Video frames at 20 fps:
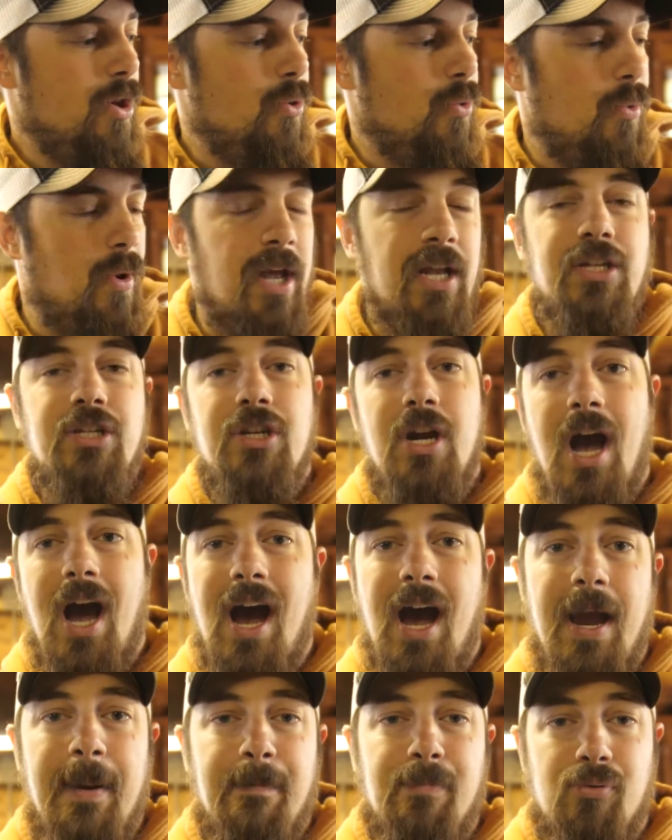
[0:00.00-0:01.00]
which
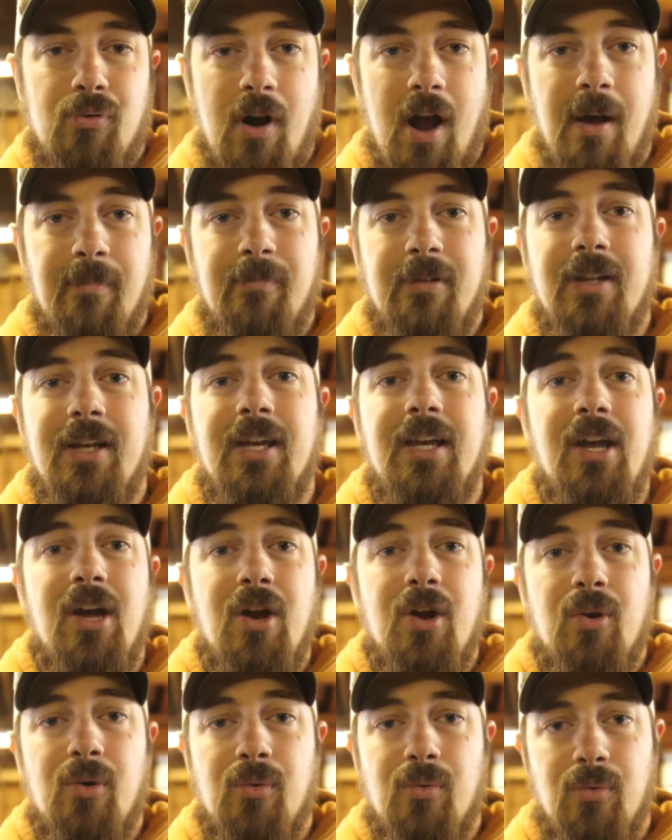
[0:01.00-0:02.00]
I promptly
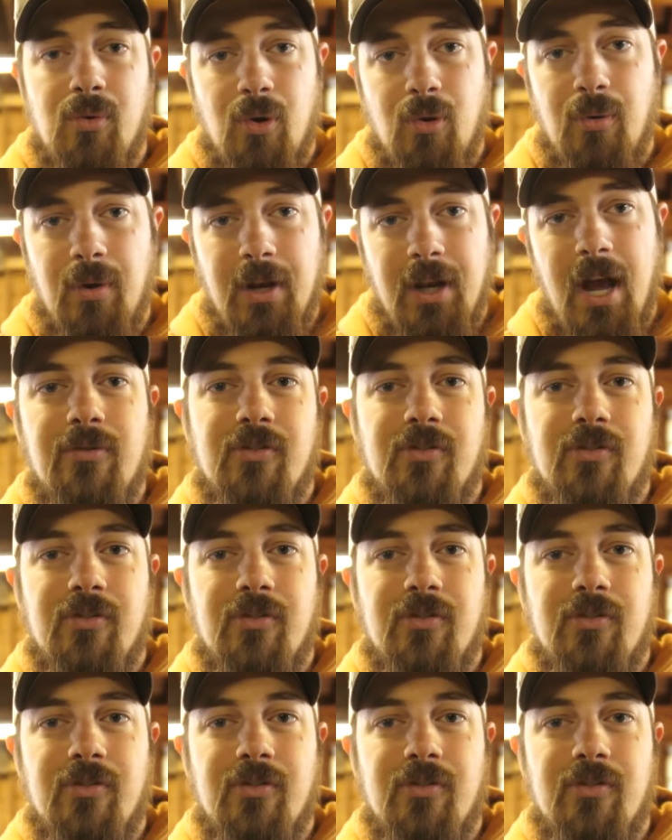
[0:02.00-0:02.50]
ruined.